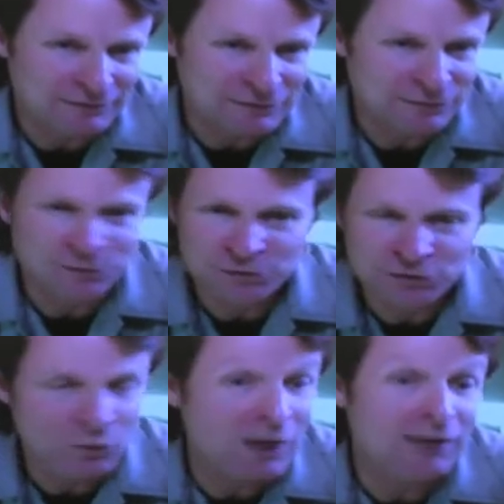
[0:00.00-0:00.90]
If you're just
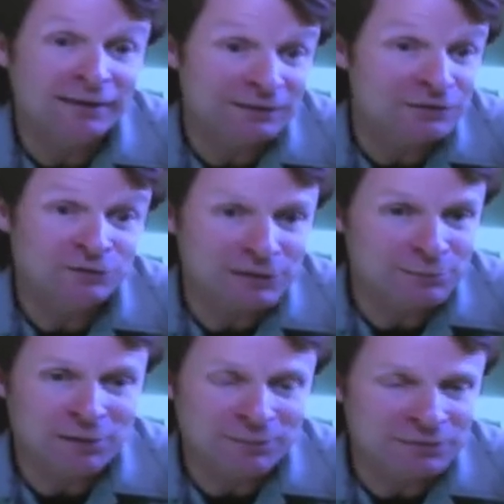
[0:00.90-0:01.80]
walking down the street, you bumped